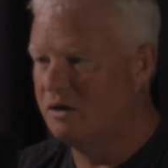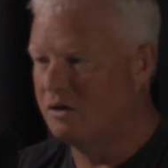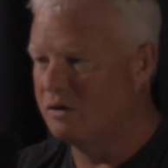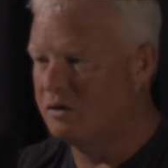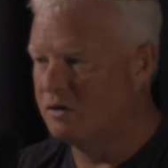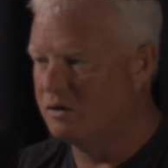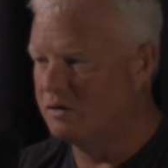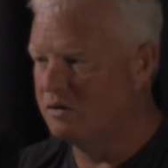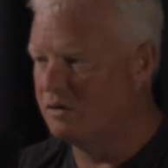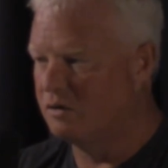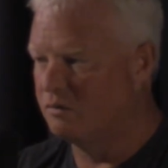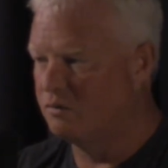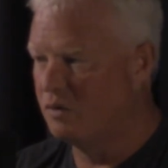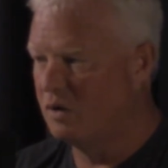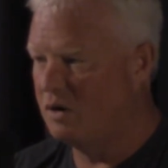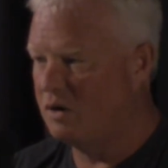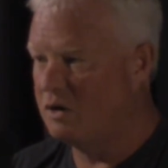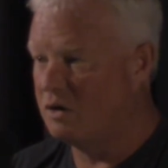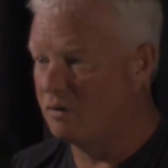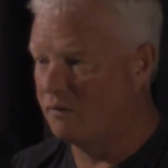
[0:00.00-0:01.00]
You're
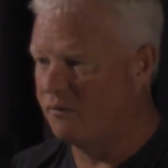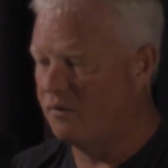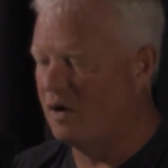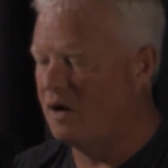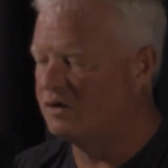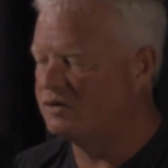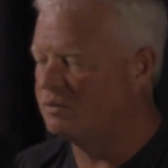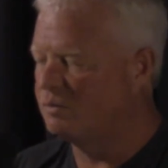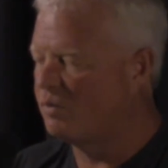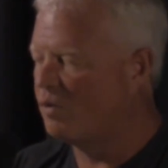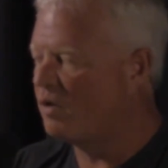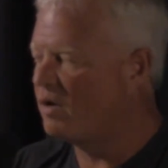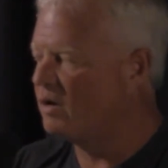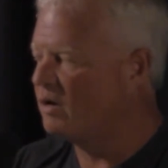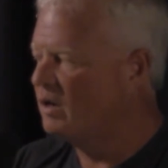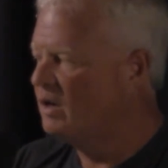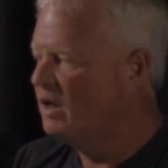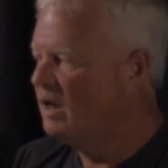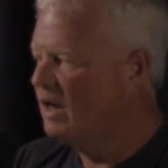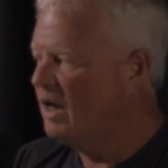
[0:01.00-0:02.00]
really, your fall's
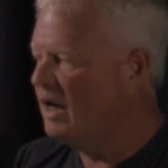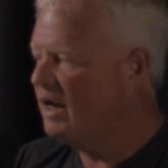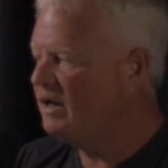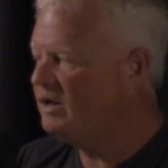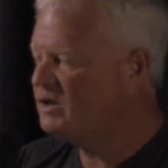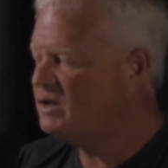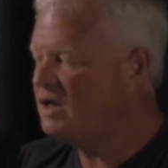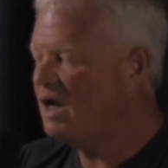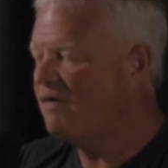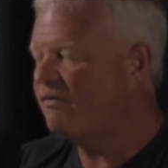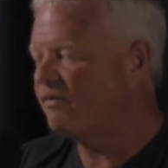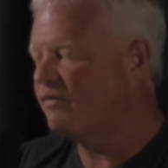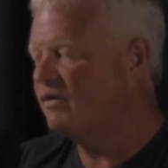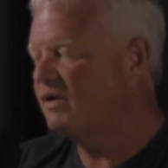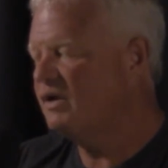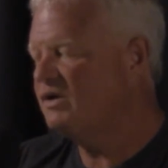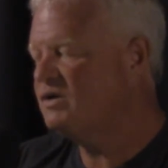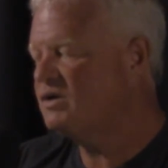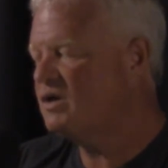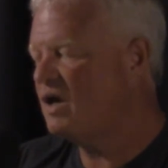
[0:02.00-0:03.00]
important. And it's tough.
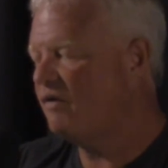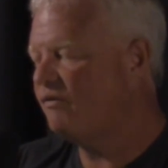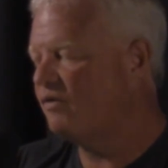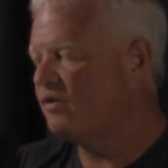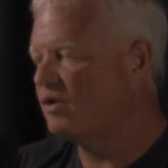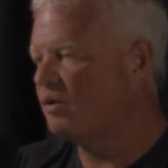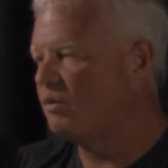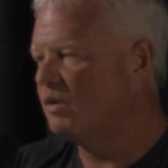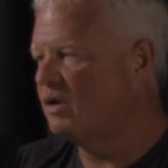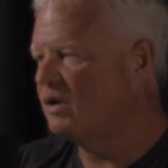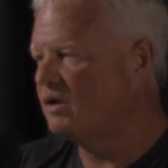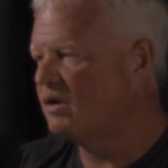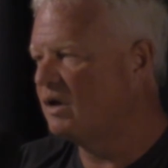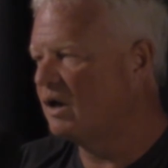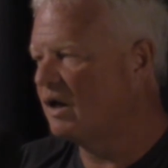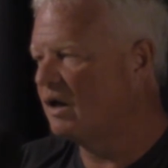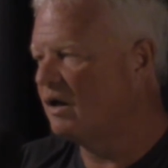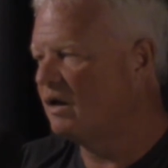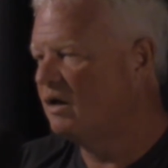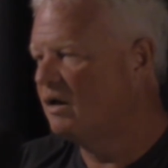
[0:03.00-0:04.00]
It's tough on them. And,
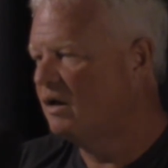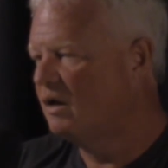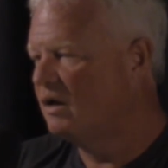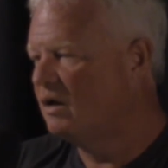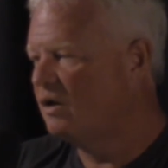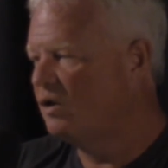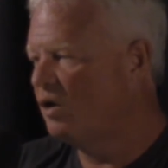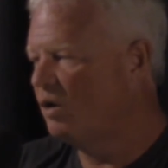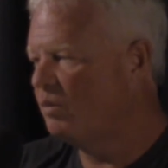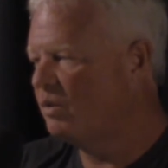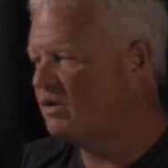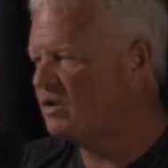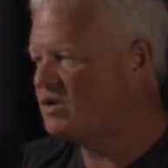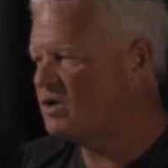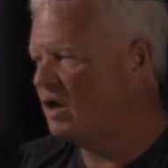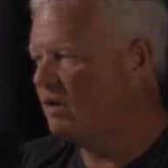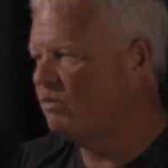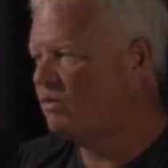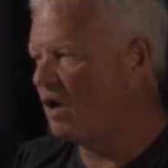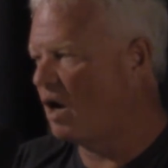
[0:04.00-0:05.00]
but at the
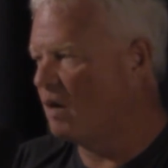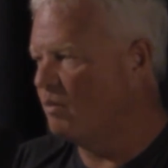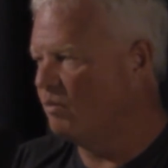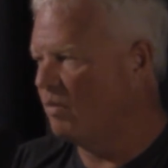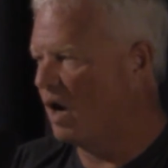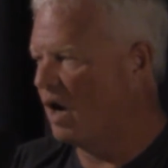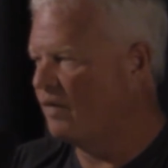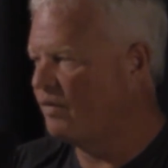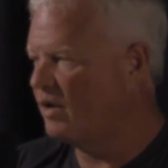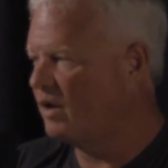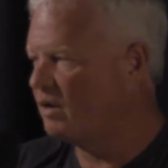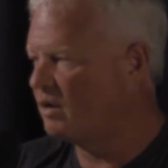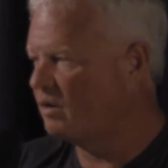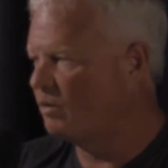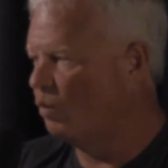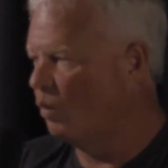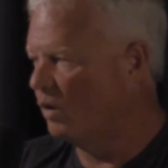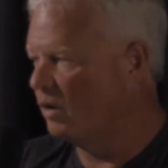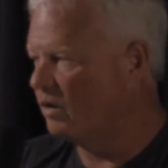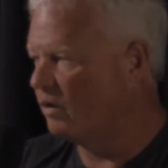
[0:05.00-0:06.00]
same time, I think
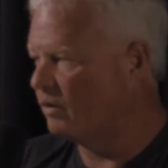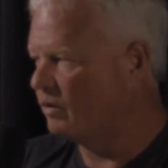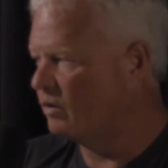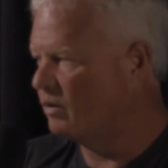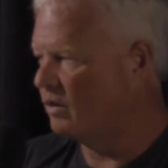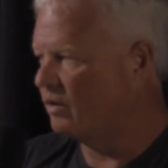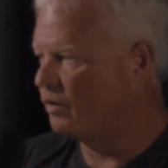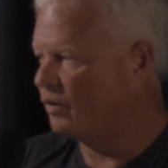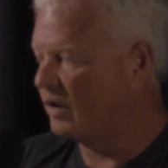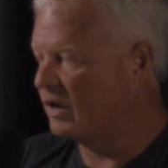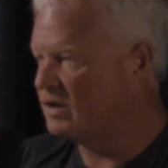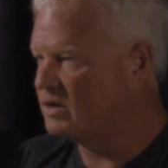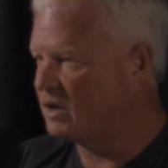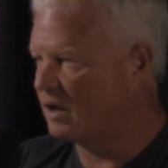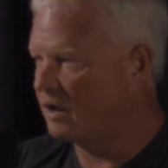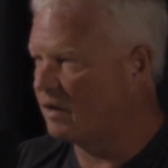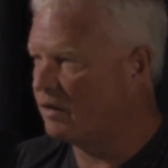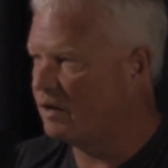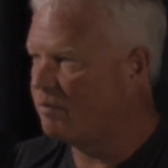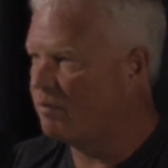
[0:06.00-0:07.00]
one of the things
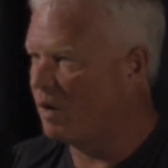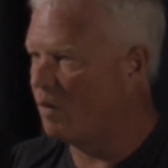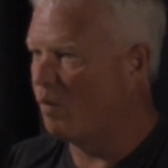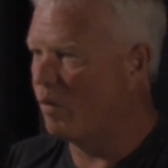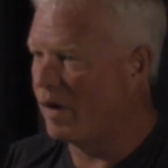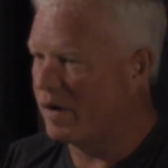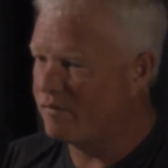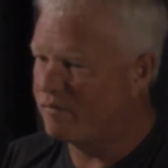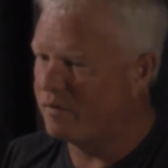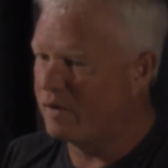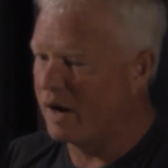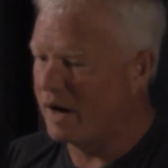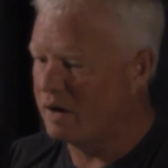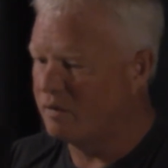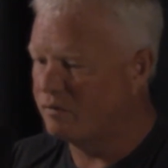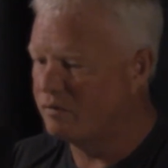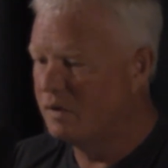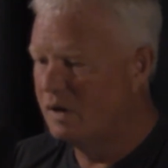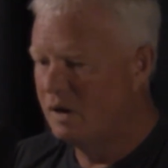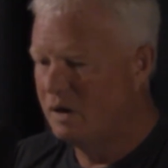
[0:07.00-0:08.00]
that I think my wife and I
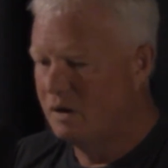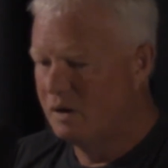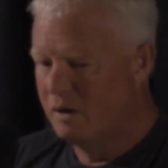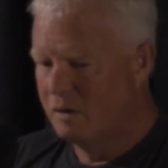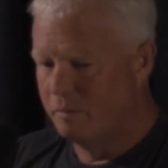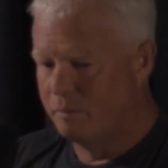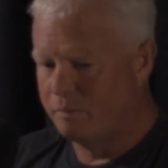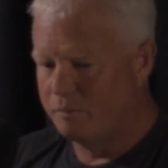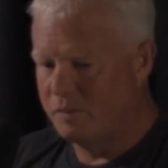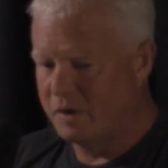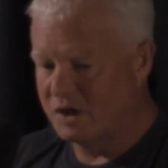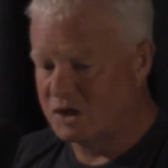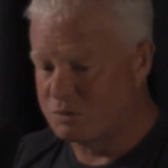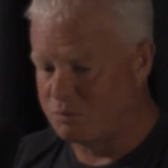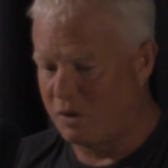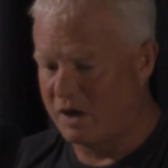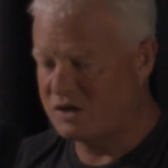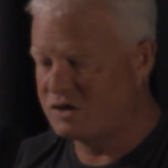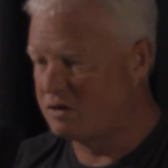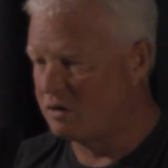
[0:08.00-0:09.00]
have
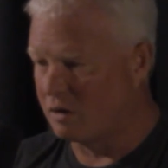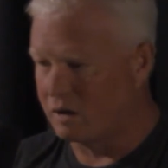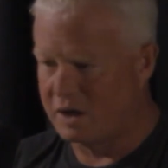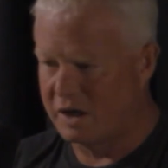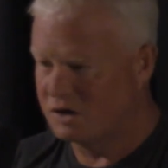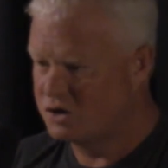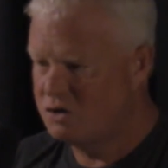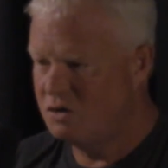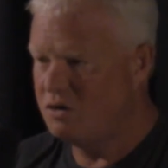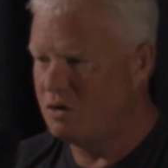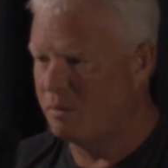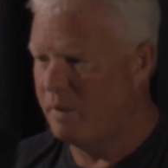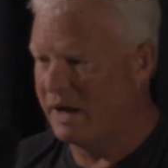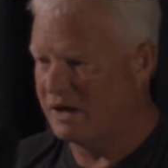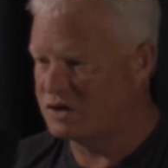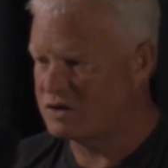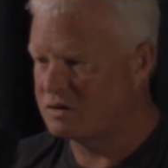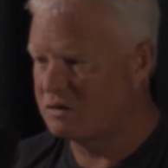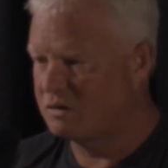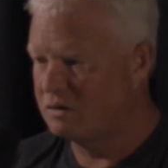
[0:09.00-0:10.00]
expressed in our kids, do your best.